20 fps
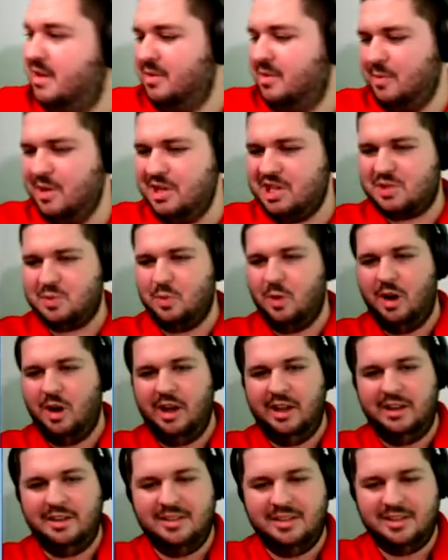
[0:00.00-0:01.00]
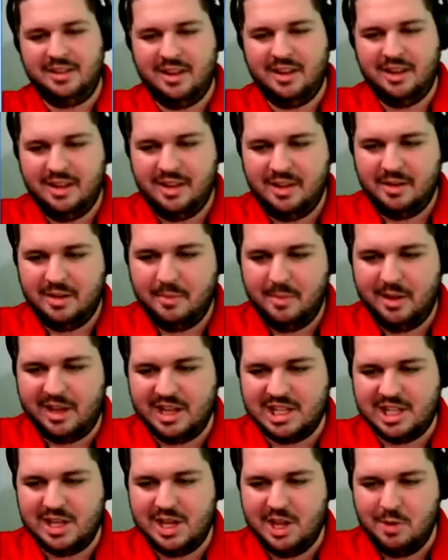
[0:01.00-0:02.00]
We just won
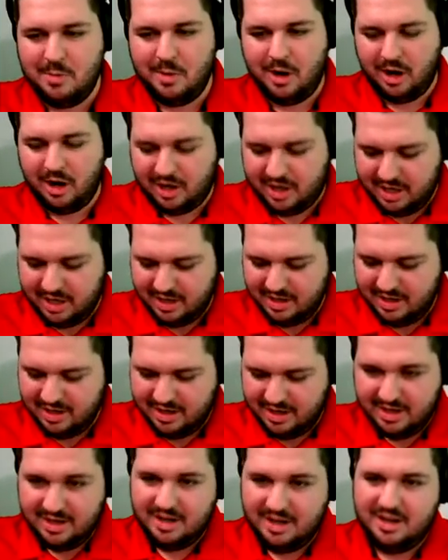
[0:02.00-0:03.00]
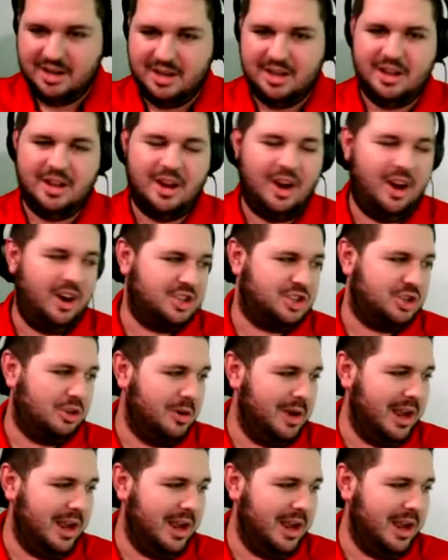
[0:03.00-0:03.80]
because of you, Mark. Our true